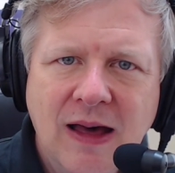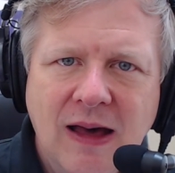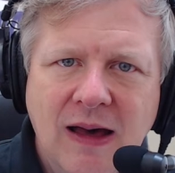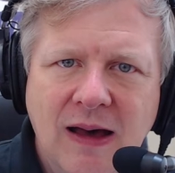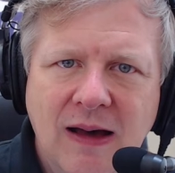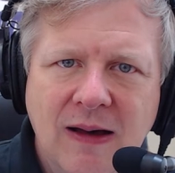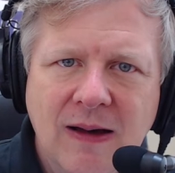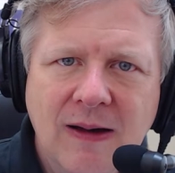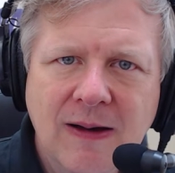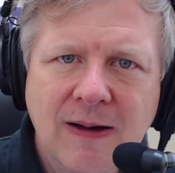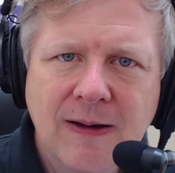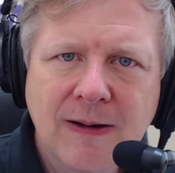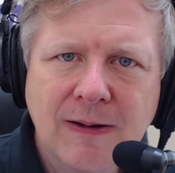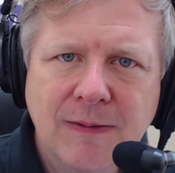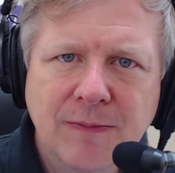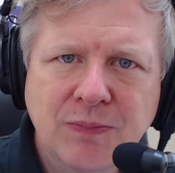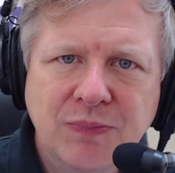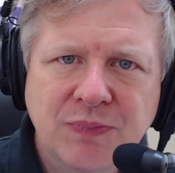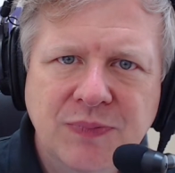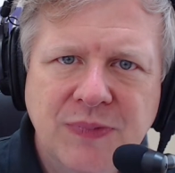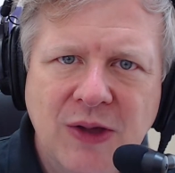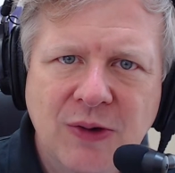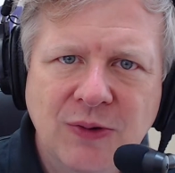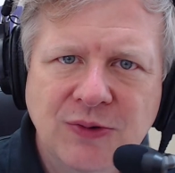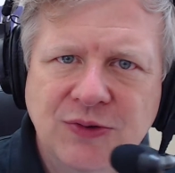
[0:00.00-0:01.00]

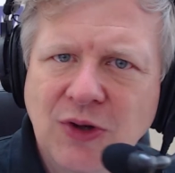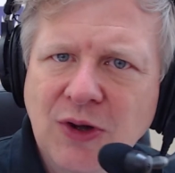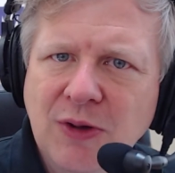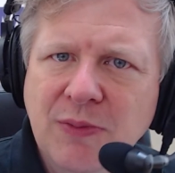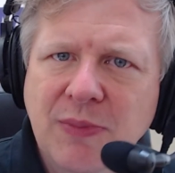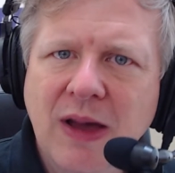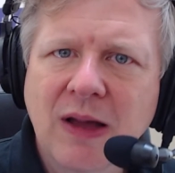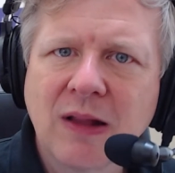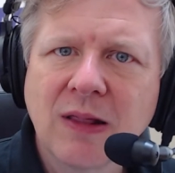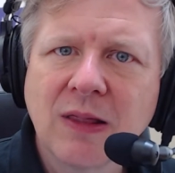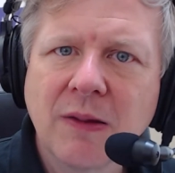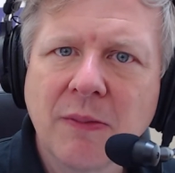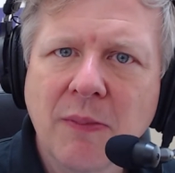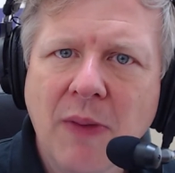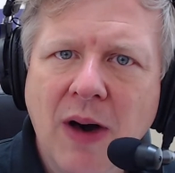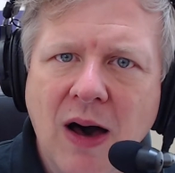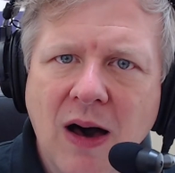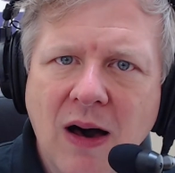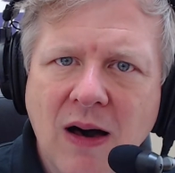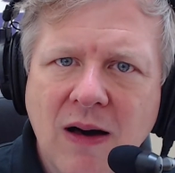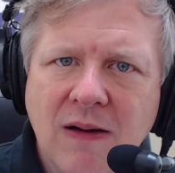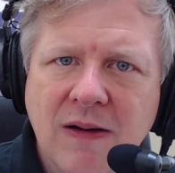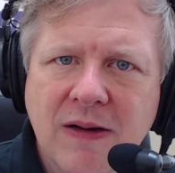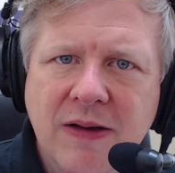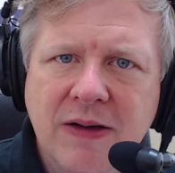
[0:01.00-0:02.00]
They were talking about Le
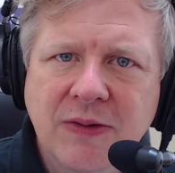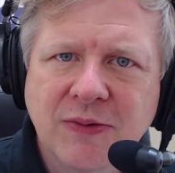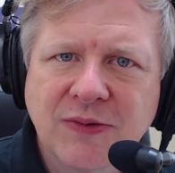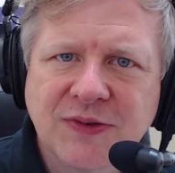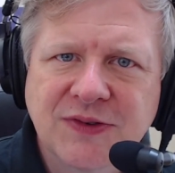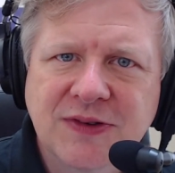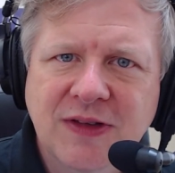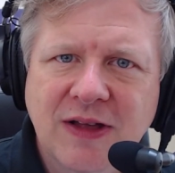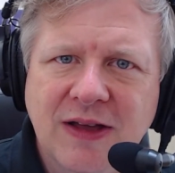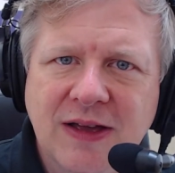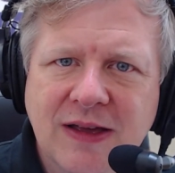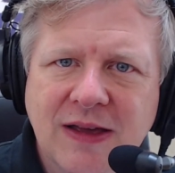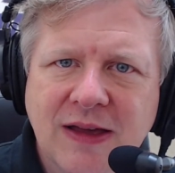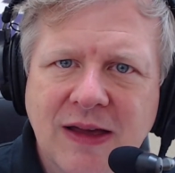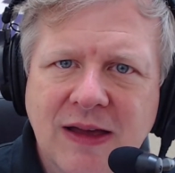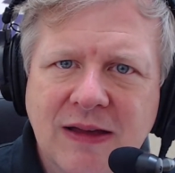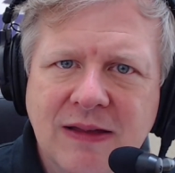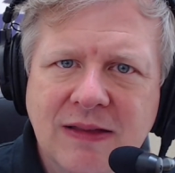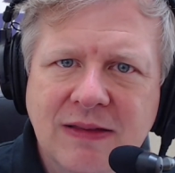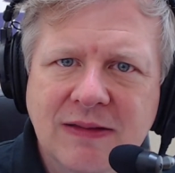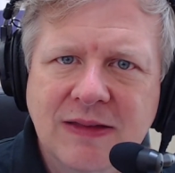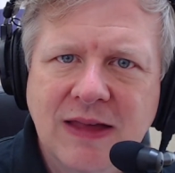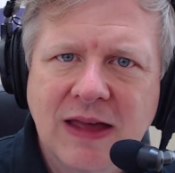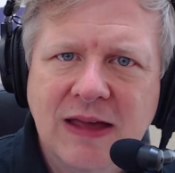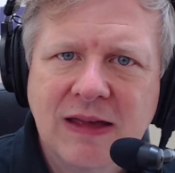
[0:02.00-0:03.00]
Mans. It was like
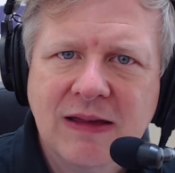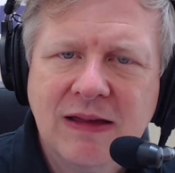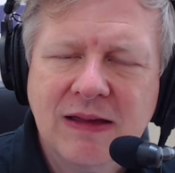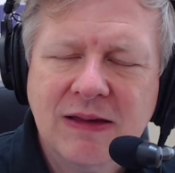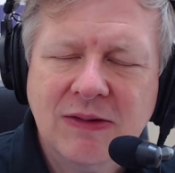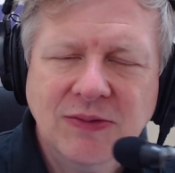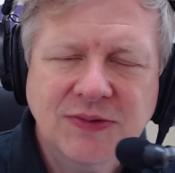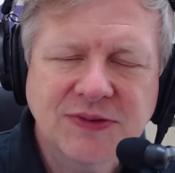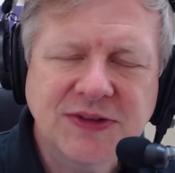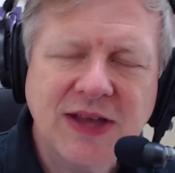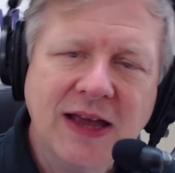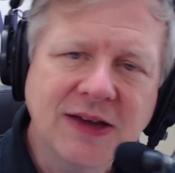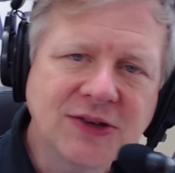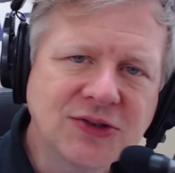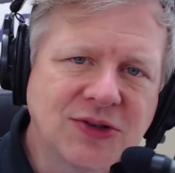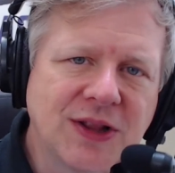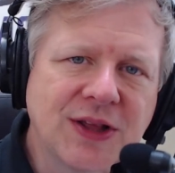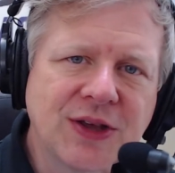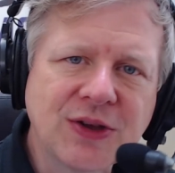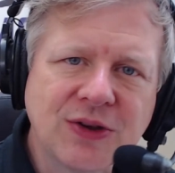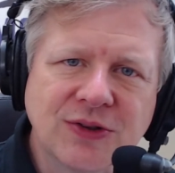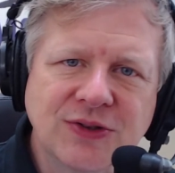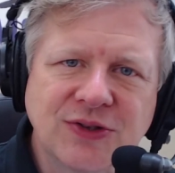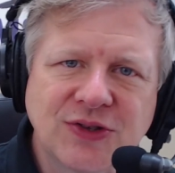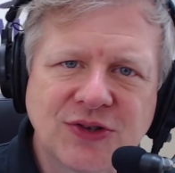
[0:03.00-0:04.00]
it was
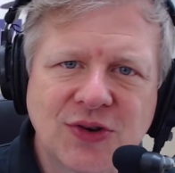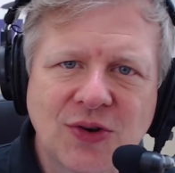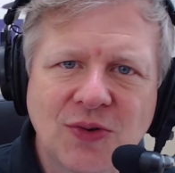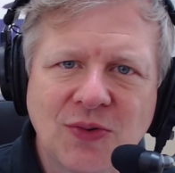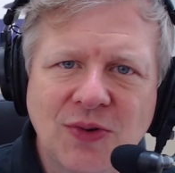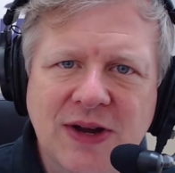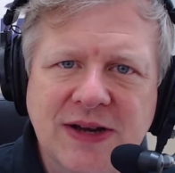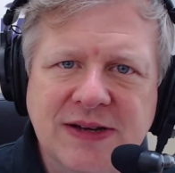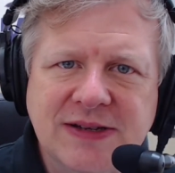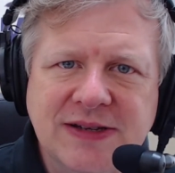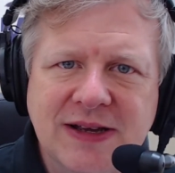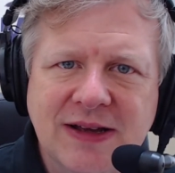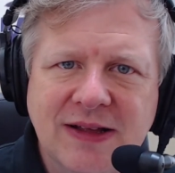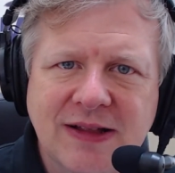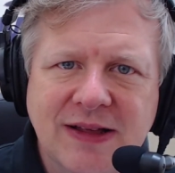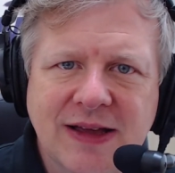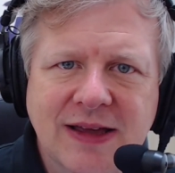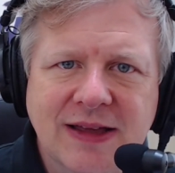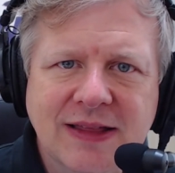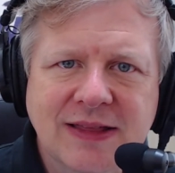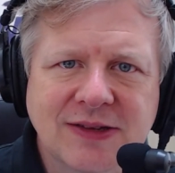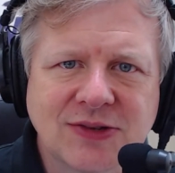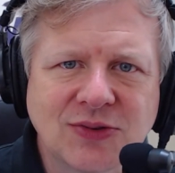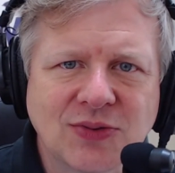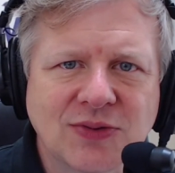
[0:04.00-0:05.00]
actually good
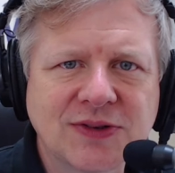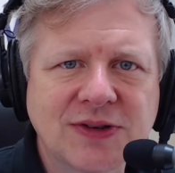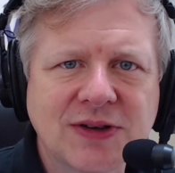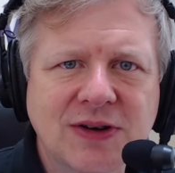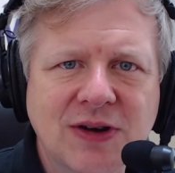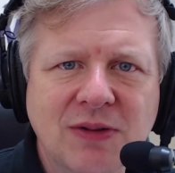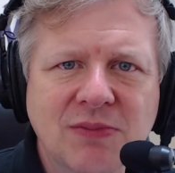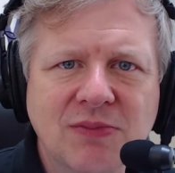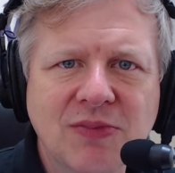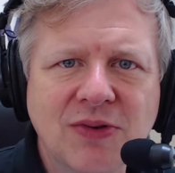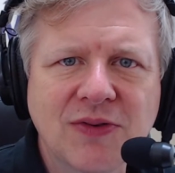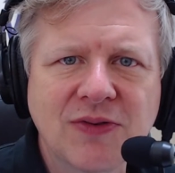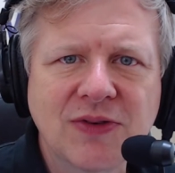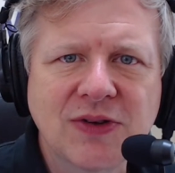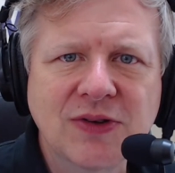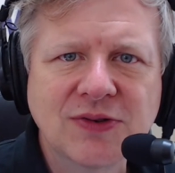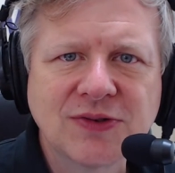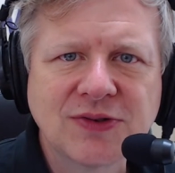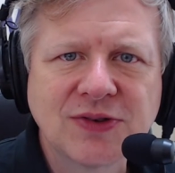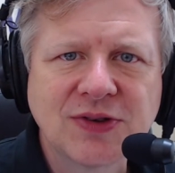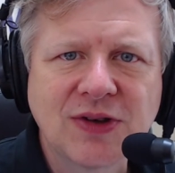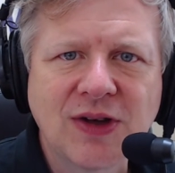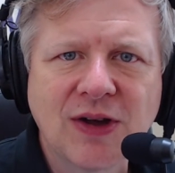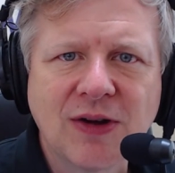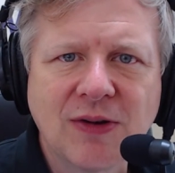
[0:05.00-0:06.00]
storytelling. This was a number of
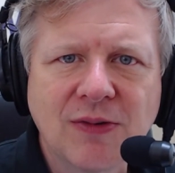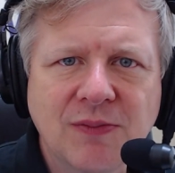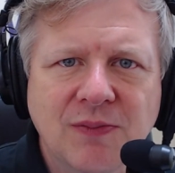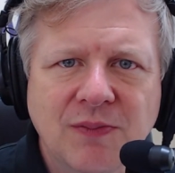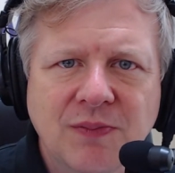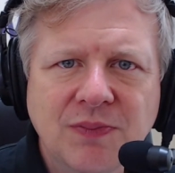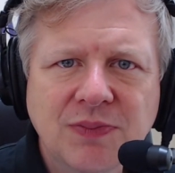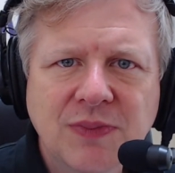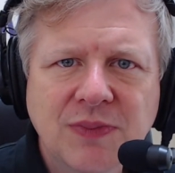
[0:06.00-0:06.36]
years ago.